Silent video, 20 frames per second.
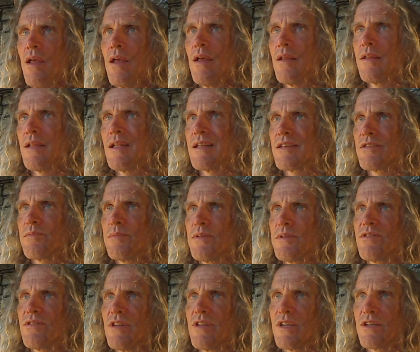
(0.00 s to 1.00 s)
that
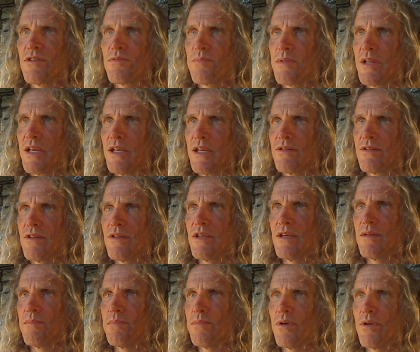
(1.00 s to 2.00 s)
explicitly explains
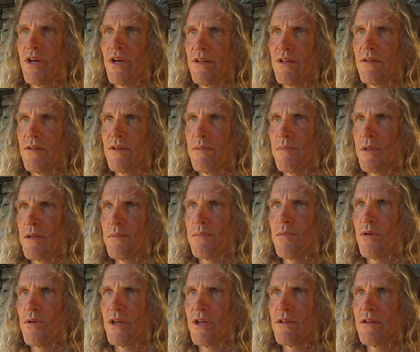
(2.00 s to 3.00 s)
the
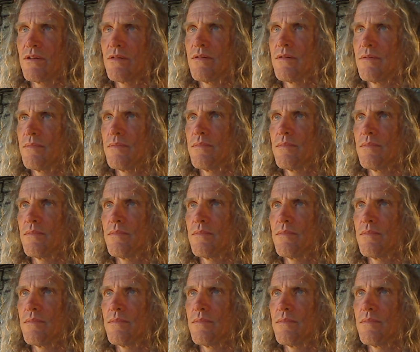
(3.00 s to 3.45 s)
point-to-point